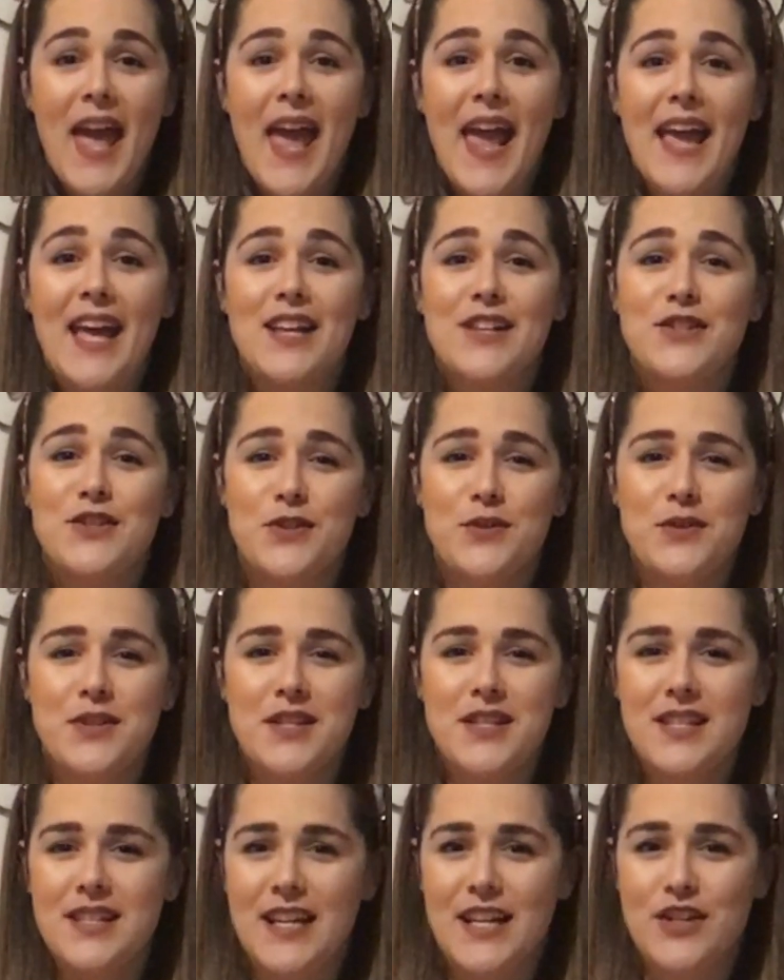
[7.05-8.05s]
and due
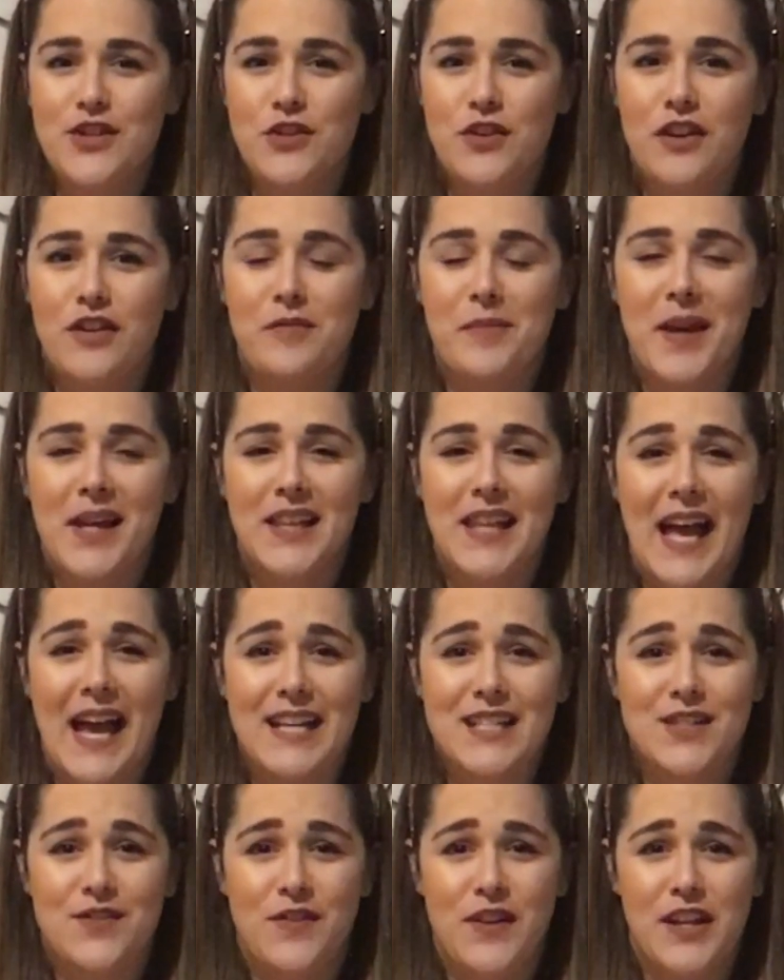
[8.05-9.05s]
to the nature of my
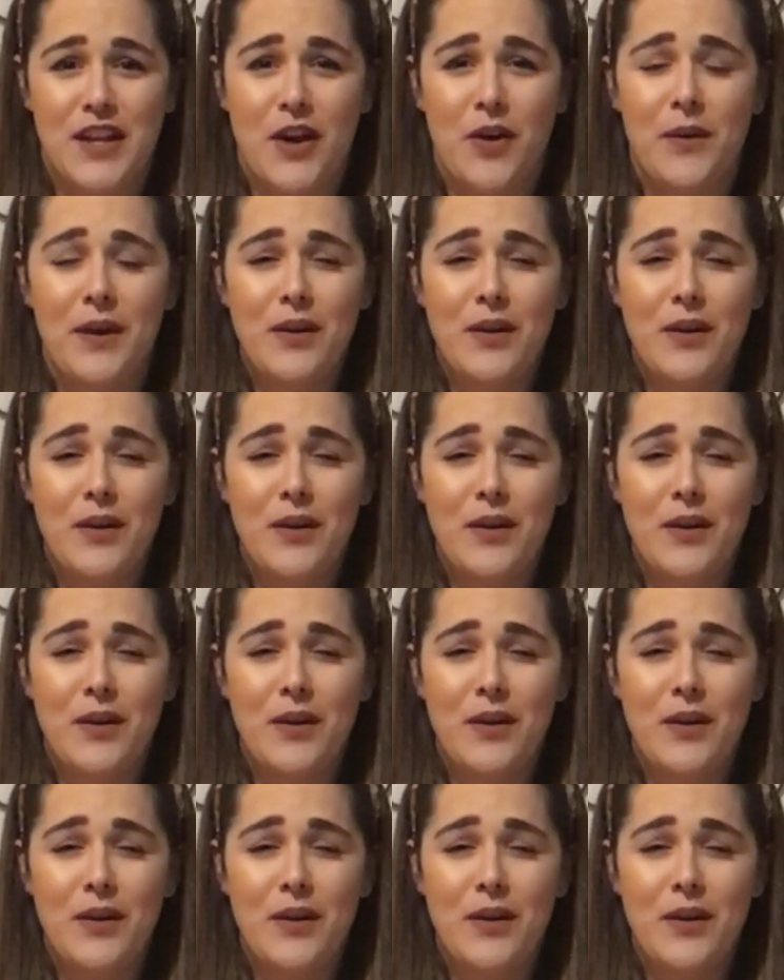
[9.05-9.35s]
last video,